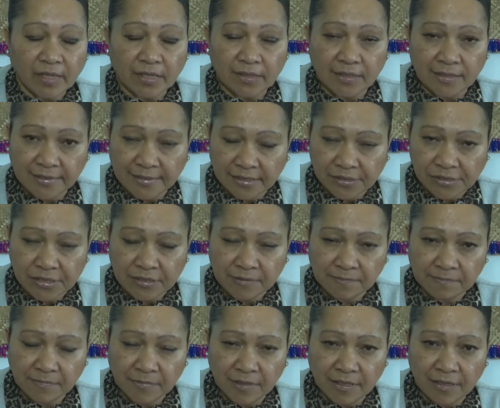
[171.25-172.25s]

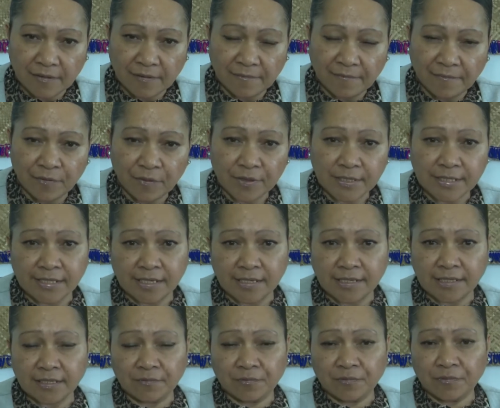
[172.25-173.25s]
decision for the
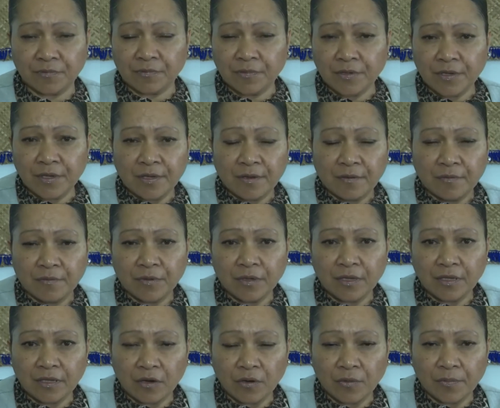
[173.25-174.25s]
season
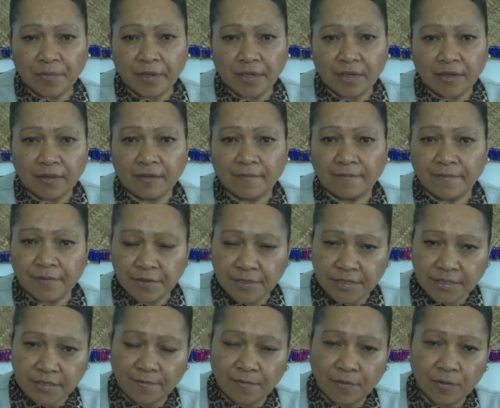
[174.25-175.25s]
will open on the
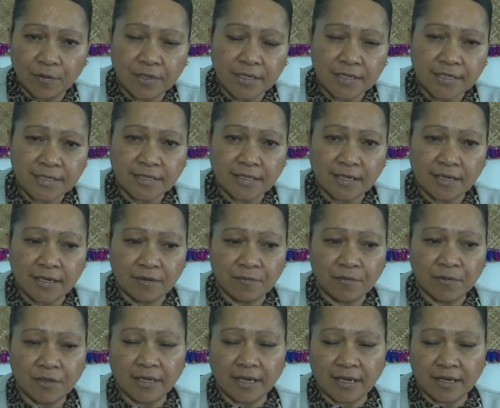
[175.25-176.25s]
1st of August and
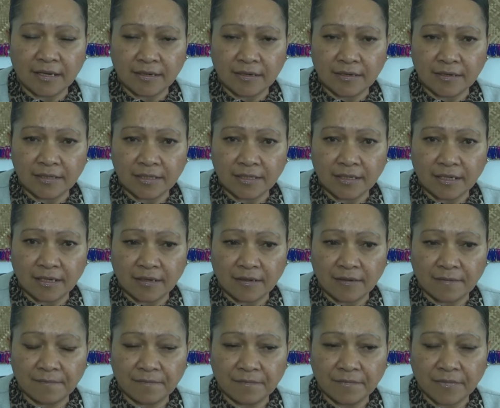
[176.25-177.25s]
will end
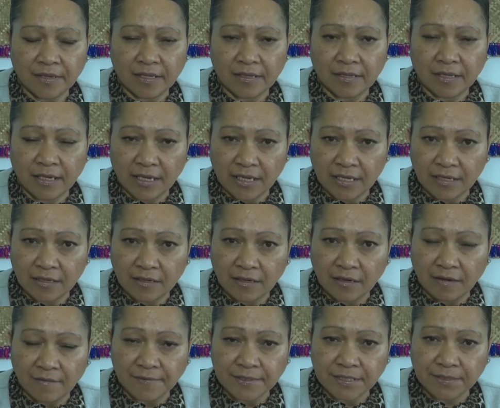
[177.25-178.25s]
at the end
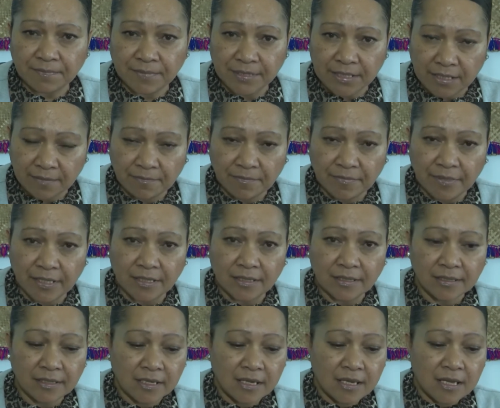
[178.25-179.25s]
of September.
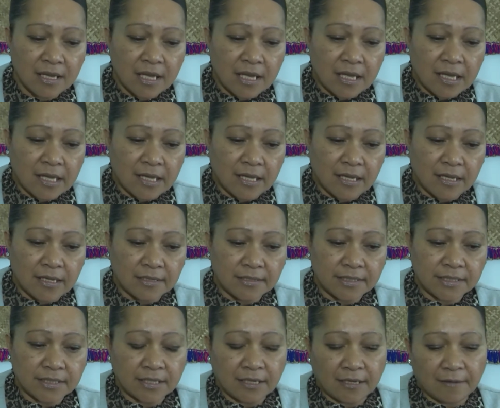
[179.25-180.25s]

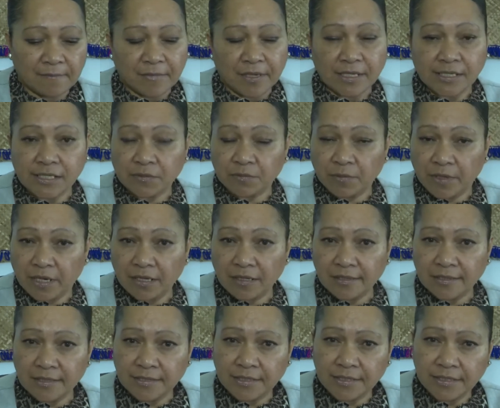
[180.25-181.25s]
And as
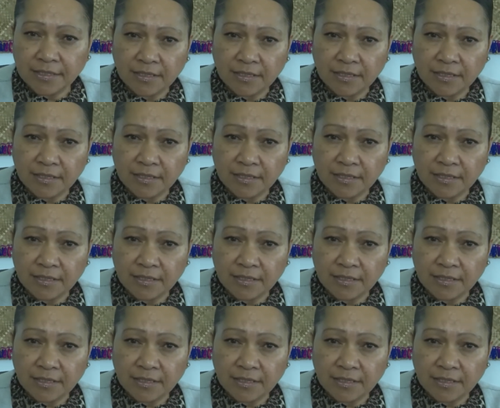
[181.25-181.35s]
well as